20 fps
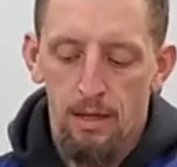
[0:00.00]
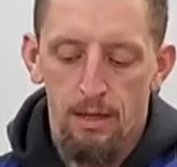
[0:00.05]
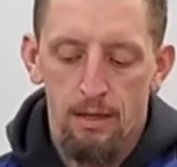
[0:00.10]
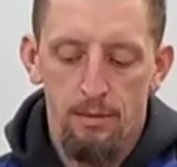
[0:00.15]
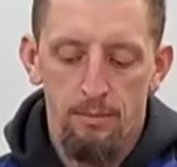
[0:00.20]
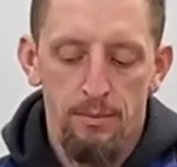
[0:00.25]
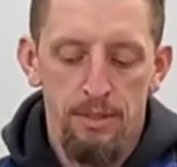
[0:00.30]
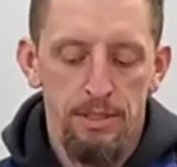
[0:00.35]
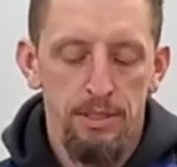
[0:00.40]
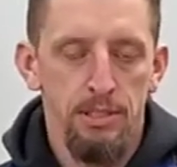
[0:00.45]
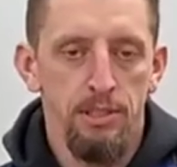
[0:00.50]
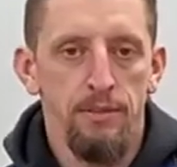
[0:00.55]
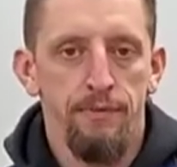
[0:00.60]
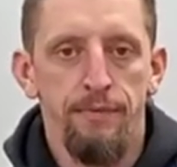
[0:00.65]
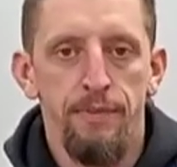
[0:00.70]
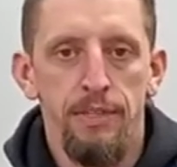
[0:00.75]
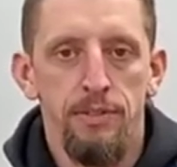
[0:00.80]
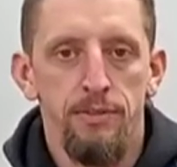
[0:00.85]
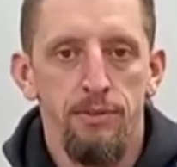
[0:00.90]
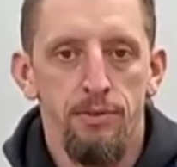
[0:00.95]
Um, this is a
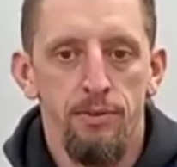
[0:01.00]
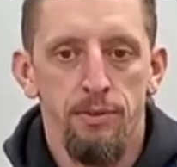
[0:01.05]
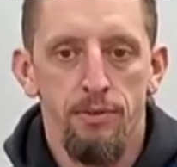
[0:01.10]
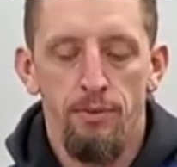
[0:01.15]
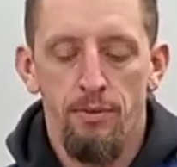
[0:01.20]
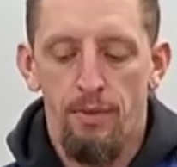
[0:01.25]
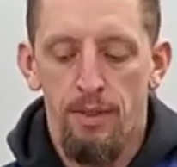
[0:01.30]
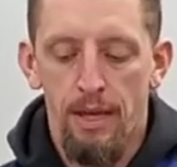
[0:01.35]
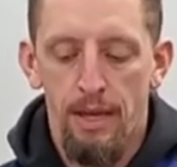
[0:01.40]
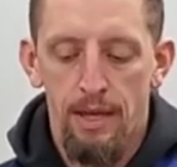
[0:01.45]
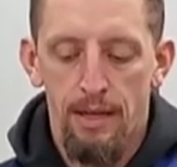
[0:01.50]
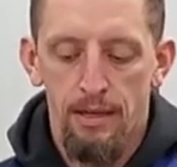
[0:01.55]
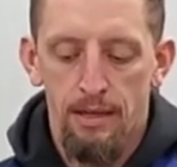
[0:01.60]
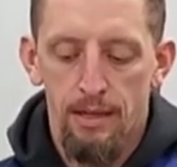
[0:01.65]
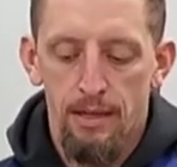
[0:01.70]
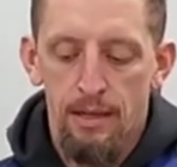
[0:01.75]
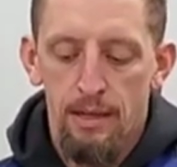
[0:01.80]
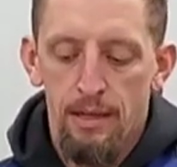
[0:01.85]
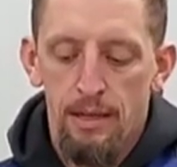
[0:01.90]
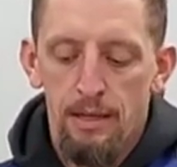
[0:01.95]
feature
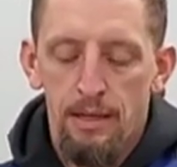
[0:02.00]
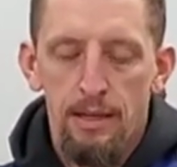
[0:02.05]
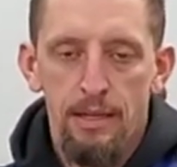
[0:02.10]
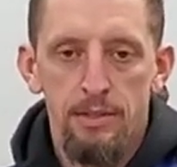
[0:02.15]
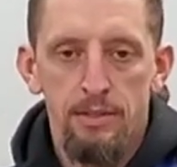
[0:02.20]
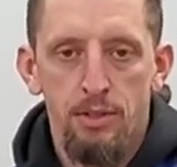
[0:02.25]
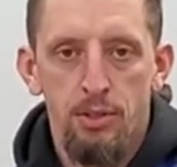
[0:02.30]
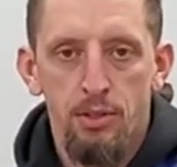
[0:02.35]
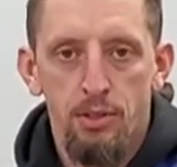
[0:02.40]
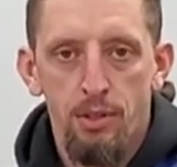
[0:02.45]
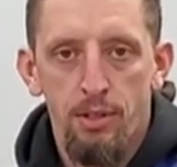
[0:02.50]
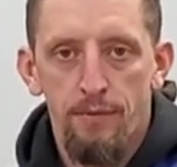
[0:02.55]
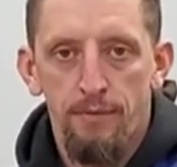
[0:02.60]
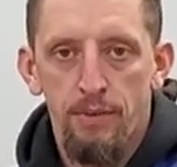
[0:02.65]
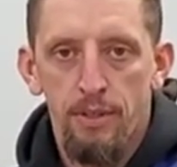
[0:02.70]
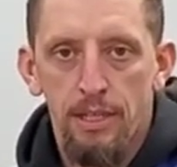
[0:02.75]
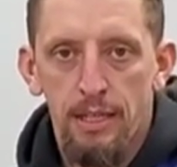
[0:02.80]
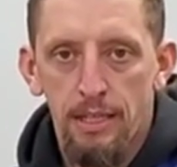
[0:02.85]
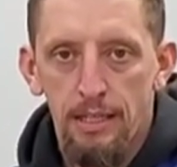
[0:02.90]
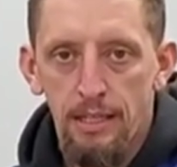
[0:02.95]
that is good if
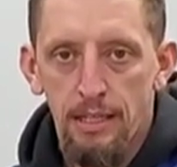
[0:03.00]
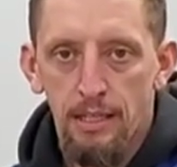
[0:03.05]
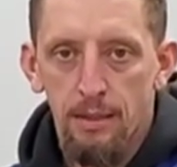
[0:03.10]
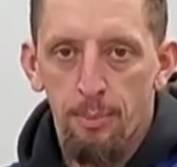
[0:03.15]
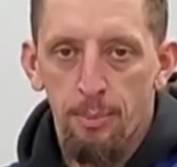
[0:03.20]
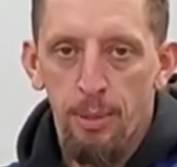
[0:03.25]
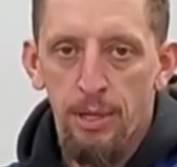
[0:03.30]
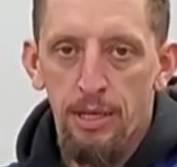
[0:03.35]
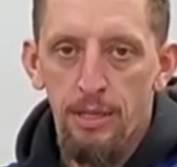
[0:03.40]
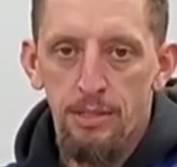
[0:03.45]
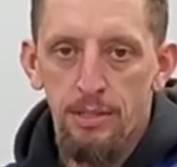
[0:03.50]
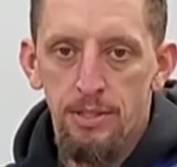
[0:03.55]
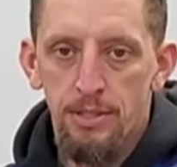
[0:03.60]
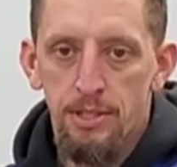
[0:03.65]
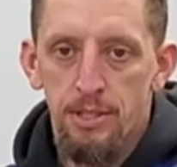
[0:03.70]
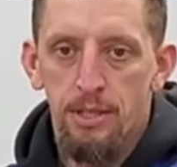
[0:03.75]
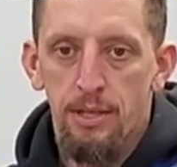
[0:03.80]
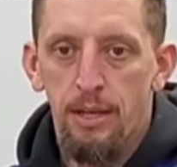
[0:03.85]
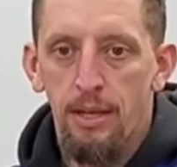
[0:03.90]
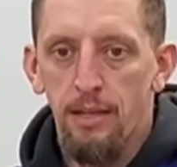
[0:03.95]
you get in a
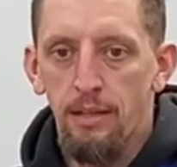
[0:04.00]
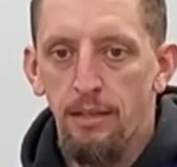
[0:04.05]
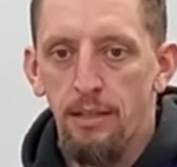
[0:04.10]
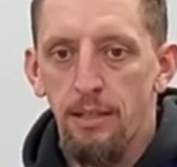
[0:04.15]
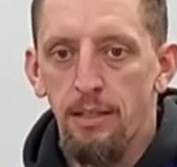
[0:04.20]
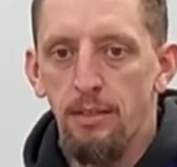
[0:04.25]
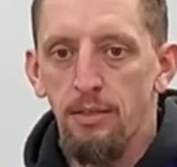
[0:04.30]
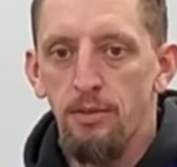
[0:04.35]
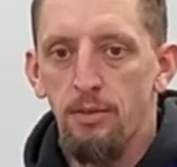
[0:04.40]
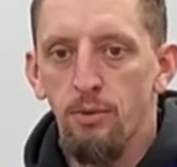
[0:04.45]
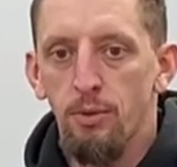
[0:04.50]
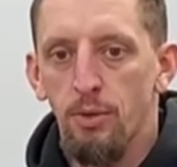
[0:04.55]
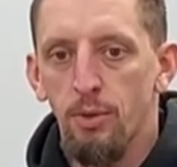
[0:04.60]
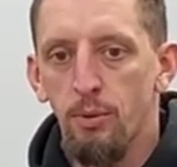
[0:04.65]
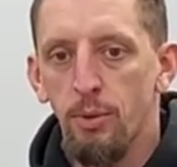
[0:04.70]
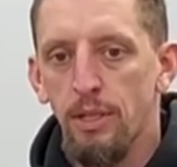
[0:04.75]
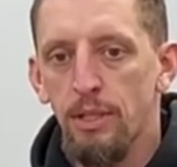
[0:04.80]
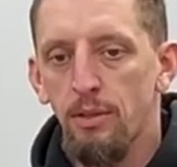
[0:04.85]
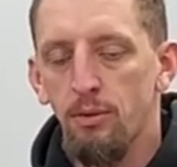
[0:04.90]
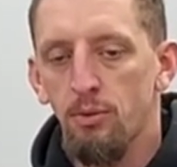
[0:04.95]
pinch and need to do a
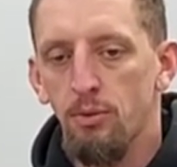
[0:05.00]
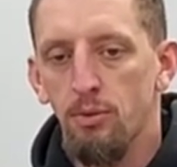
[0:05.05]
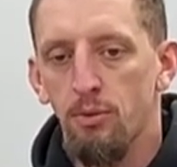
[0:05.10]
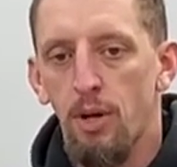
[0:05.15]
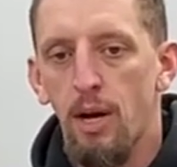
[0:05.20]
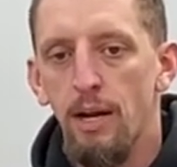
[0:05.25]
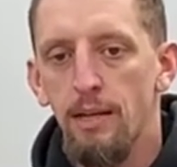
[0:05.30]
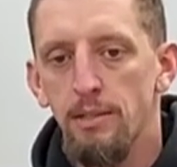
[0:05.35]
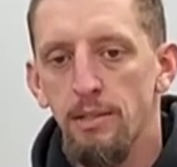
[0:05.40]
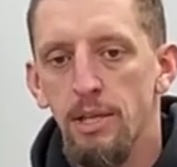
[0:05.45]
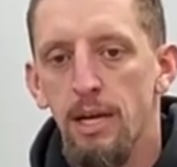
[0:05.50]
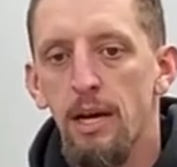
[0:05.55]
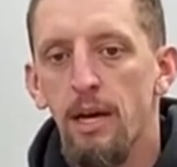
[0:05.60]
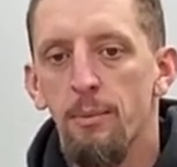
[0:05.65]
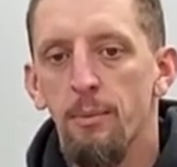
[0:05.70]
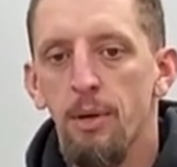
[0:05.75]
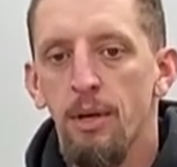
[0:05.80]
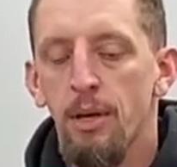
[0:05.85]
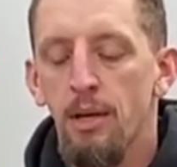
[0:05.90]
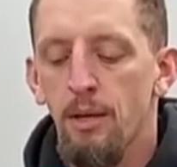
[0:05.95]
quick little grind
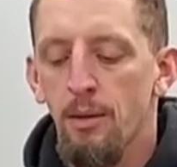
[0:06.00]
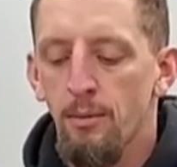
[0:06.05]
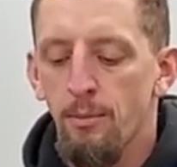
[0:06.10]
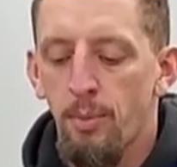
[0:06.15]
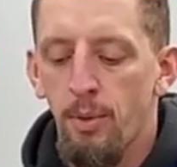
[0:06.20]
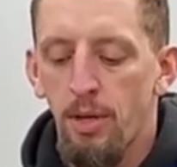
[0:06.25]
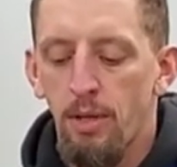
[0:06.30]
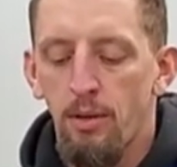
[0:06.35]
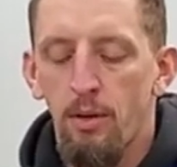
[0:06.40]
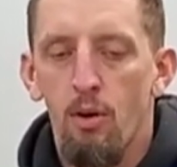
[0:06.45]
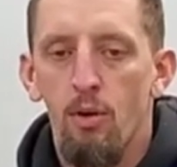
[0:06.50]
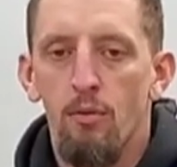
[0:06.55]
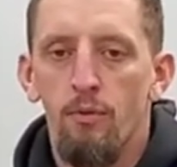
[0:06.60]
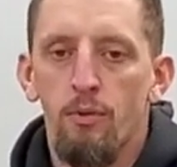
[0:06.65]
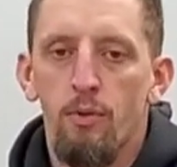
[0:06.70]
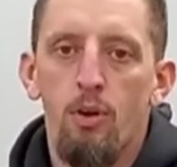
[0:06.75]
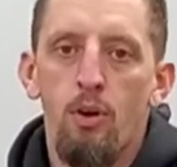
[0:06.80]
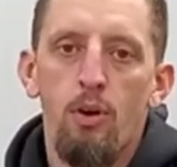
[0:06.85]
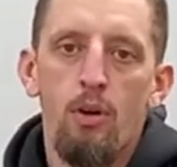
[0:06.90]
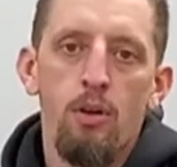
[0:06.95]
job, but
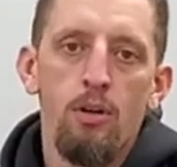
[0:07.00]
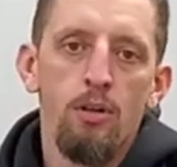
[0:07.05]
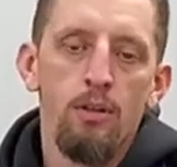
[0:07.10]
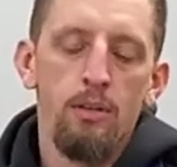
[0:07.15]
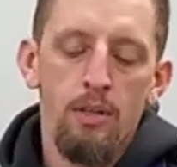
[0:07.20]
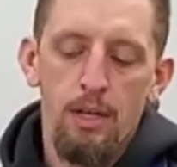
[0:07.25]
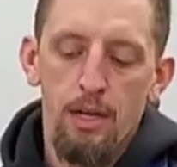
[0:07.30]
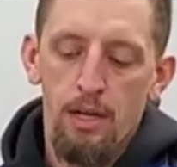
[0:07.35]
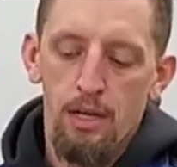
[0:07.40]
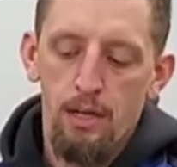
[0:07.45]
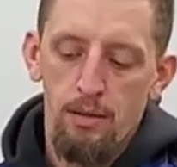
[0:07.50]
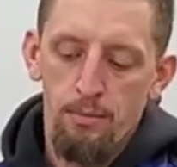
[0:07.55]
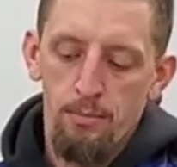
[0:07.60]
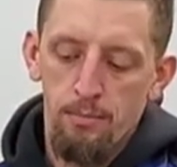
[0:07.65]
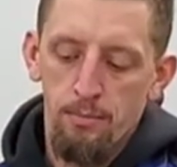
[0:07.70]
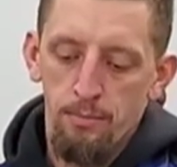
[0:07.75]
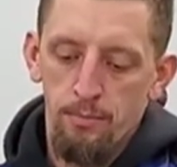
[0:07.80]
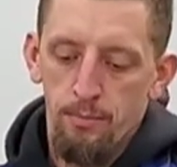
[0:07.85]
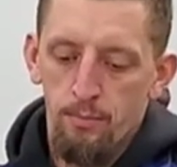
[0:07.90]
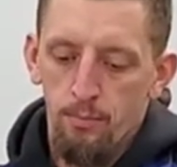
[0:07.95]
overall,
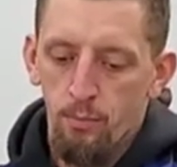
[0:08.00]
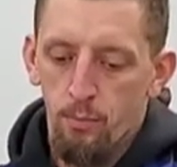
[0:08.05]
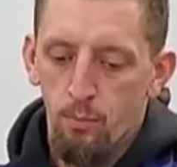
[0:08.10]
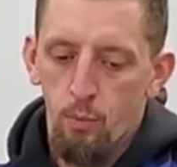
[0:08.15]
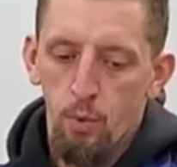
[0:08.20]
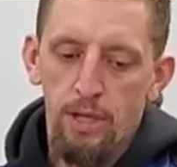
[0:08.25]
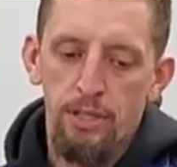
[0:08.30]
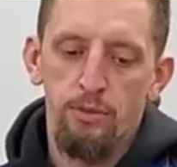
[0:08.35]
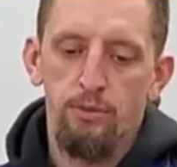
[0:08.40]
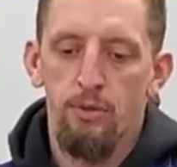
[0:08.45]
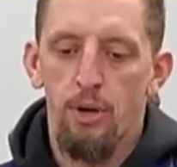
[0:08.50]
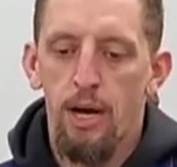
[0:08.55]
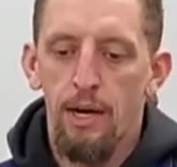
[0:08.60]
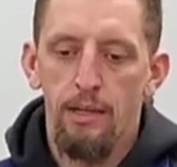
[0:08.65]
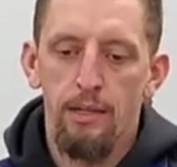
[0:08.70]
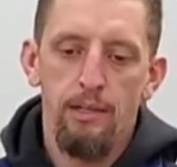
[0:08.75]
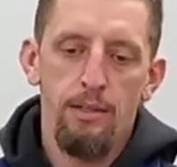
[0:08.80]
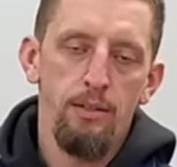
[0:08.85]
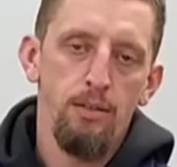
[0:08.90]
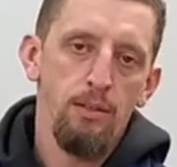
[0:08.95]
um, when
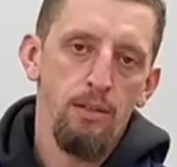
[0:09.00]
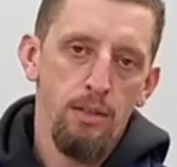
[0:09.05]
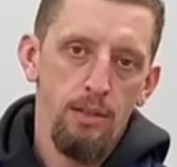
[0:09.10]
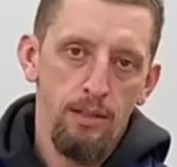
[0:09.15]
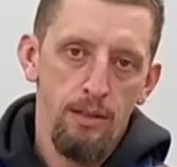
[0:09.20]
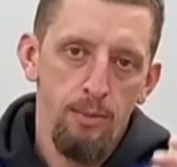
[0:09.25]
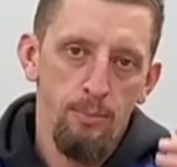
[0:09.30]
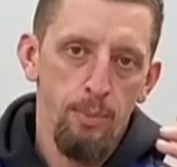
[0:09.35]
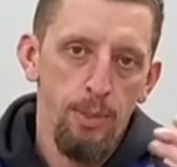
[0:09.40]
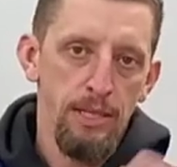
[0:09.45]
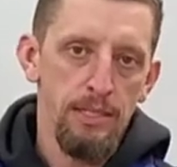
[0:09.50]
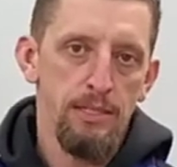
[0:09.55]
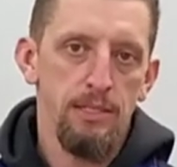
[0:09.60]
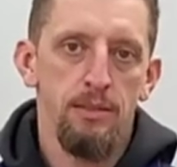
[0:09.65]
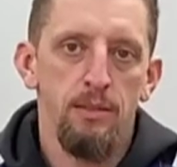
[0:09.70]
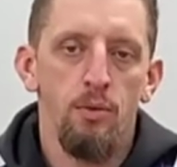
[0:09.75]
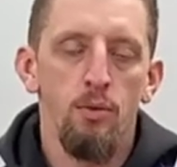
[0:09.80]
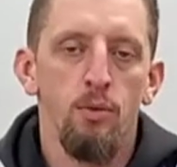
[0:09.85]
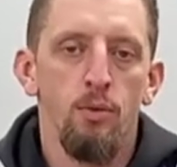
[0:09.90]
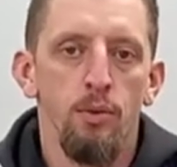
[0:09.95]
grinding, the best
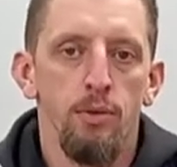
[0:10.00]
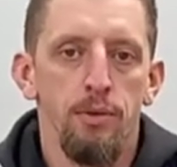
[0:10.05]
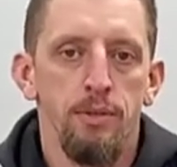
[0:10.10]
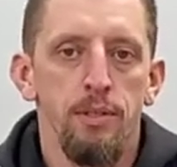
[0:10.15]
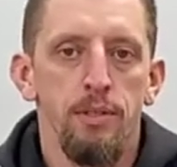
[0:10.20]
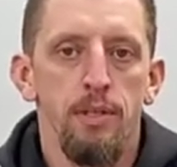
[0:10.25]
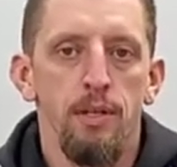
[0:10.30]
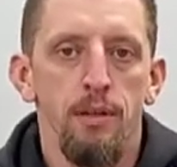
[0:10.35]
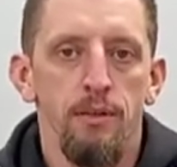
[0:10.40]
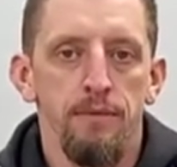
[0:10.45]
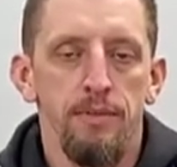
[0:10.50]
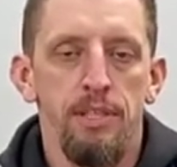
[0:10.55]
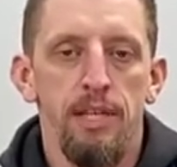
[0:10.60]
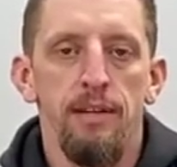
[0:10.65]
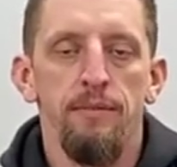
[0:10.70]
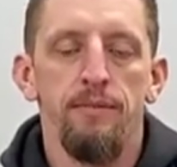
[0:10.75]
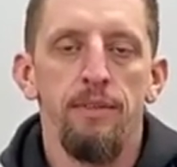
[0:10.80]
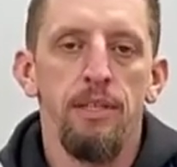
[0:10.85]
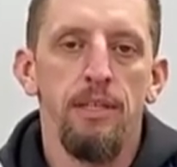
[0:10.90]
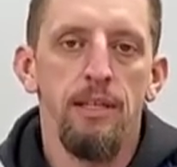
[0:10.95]
course of
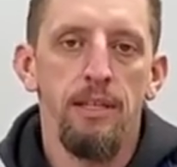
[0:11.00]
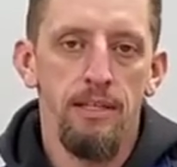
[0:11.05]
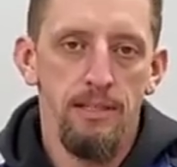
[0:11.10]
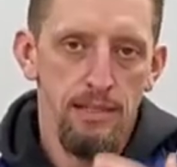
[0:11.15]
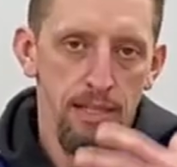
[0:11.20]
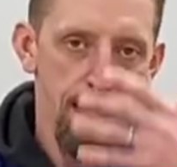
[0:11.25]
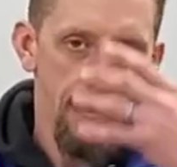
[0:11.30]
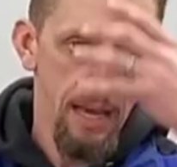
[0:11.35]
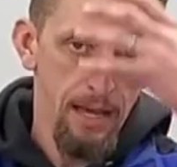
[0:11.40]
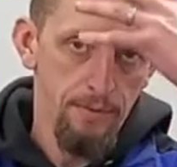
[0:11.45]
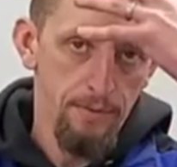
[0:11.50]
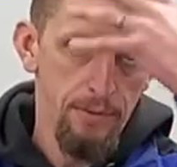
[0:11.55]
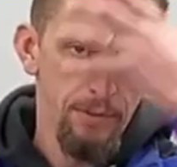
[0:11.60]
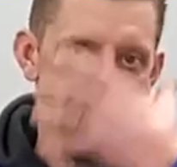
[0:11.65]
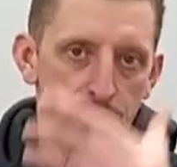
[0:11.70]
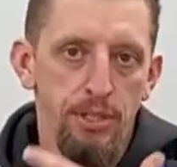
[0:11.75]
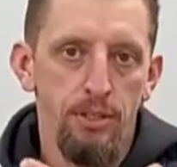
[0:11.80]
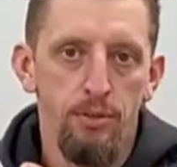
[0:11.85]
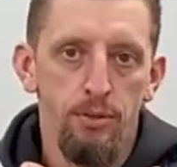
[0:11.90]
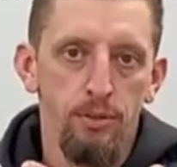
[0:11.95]
safety is to have a
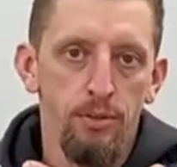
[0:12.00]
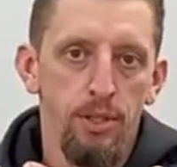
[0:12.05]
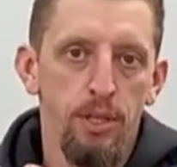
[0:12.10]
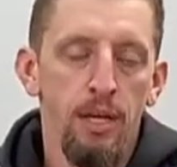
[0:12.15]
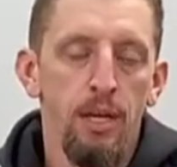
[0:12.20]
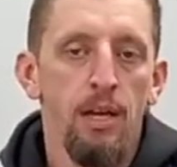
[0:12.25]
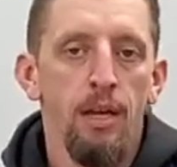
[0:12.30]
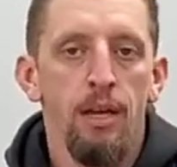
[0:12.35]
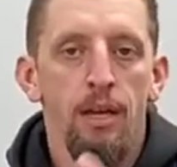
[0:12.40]
shield